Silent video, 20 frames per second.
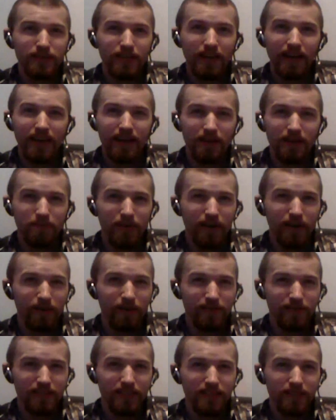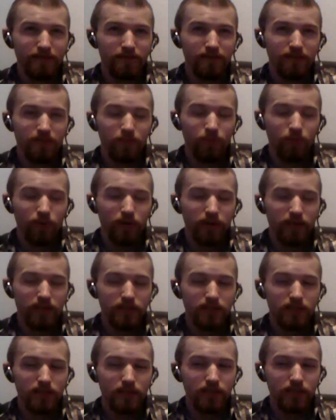And apparently from
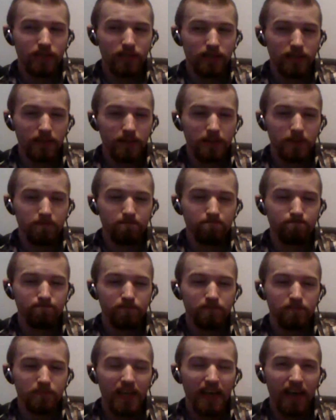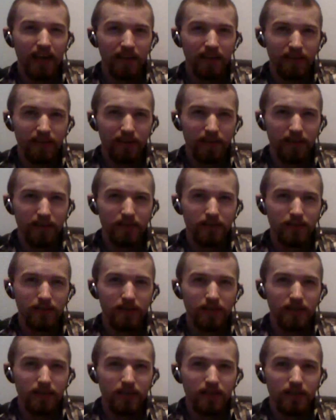what Enya
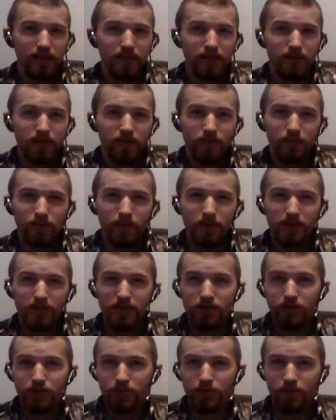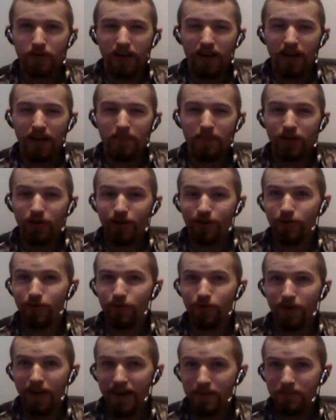was describing, her
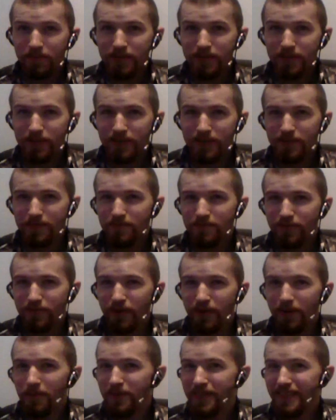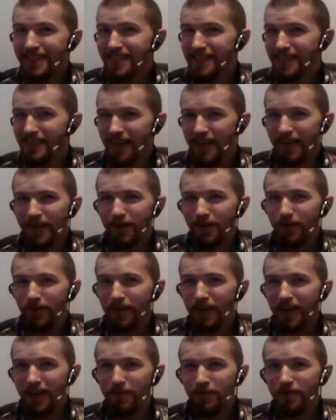Gramps probably is there,
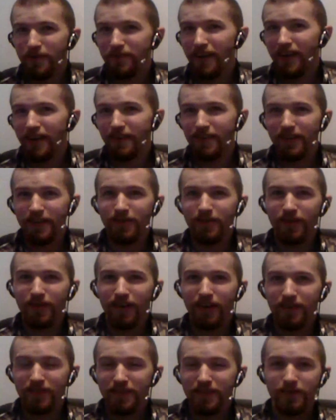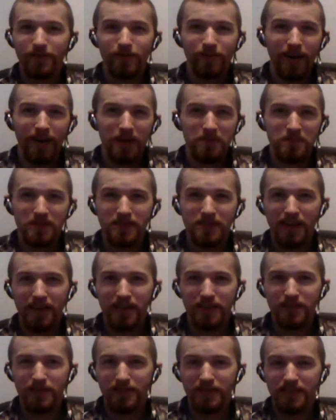and we find out later on Gramps is
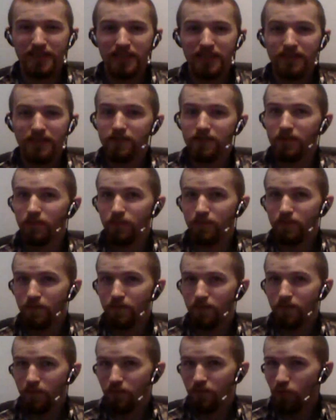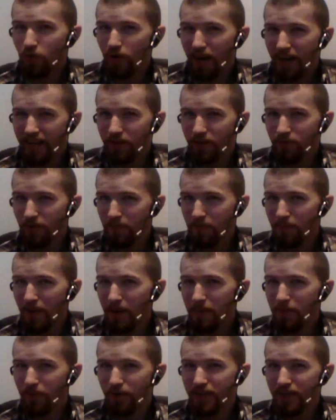actually, from what I can
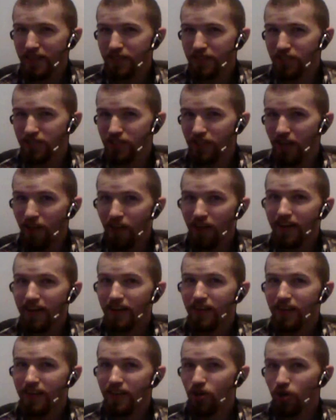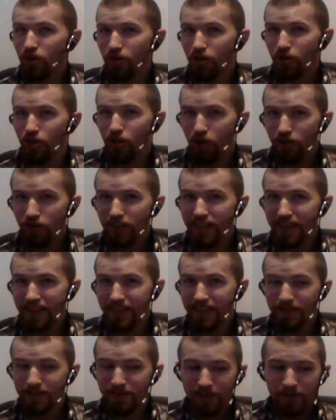remember, is her
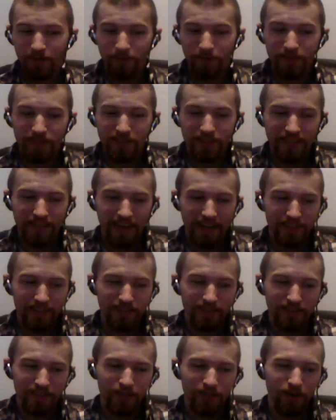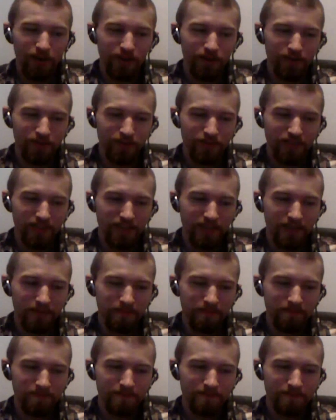guardian, which is actually called I